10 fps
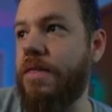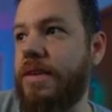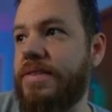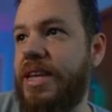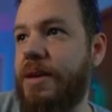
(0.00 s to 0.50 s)

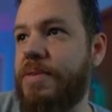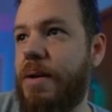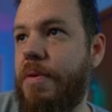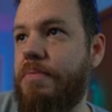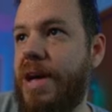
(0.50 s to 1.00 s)
the same
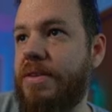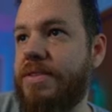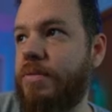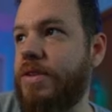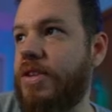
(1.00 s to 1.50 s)
type of bounce
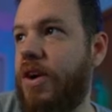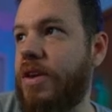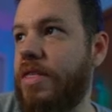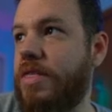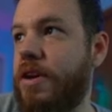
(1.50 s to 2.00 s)
that we saw
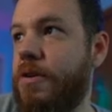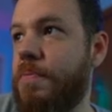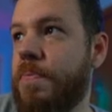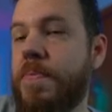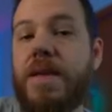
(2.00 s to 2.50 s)
in Ethereum
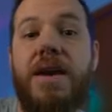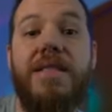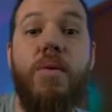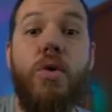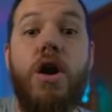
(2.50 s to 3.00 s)

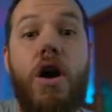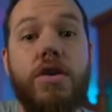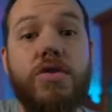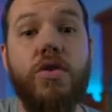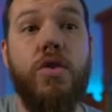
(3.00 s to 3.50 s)
and then we're
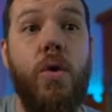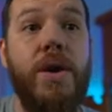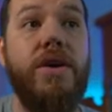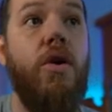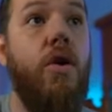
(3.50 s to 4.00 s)
also
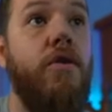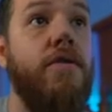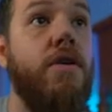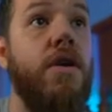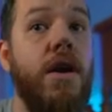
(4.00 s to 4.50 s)
going
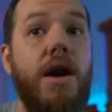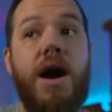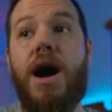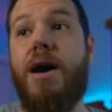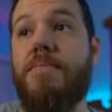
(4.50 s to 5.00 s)
over,
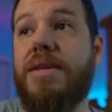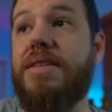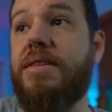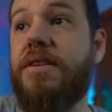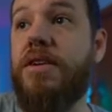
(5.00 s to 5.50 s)
um,
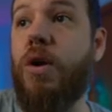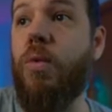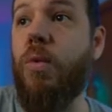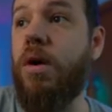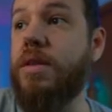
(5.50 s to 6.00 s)
you know,